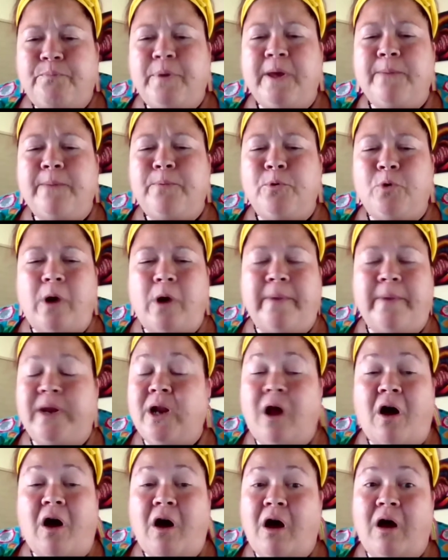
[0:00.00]
People, I mean,
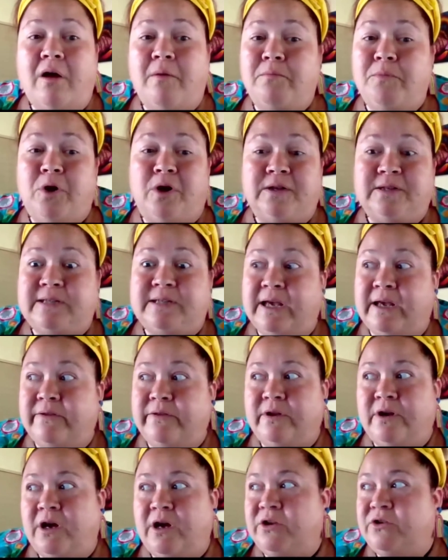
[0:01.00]
I'm not saying
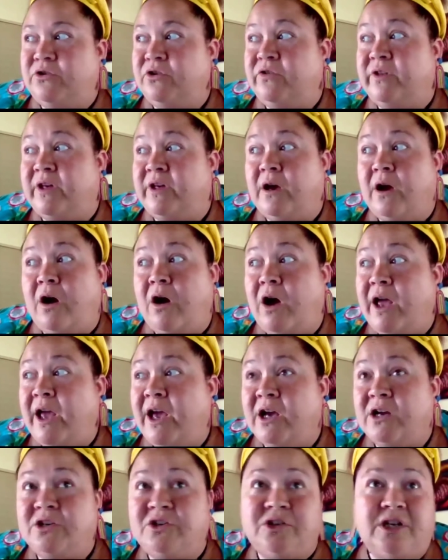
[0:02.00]
that I do that. I
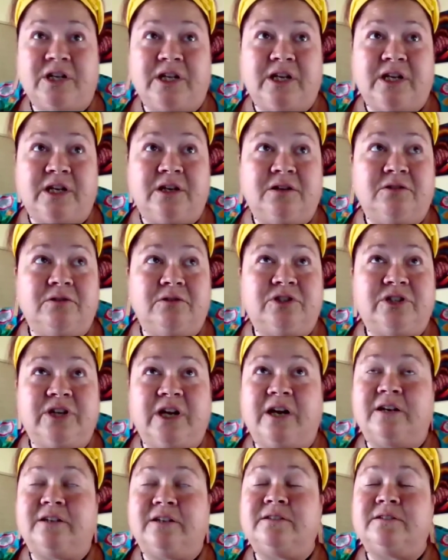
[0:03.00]
actually
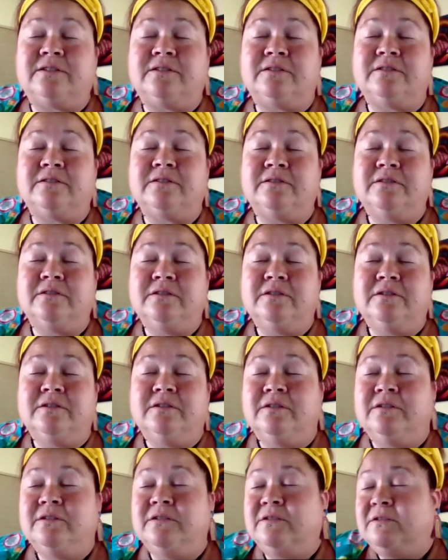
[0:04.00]
just
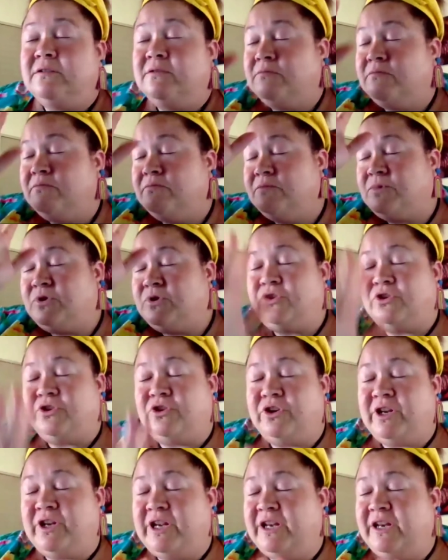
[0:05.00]

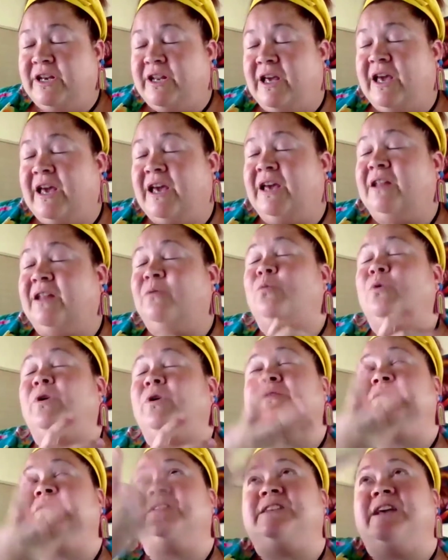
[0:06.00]
tune in and
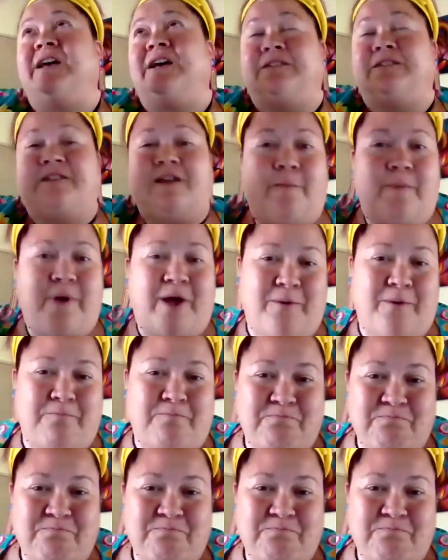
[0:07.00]
whatever sounds come out.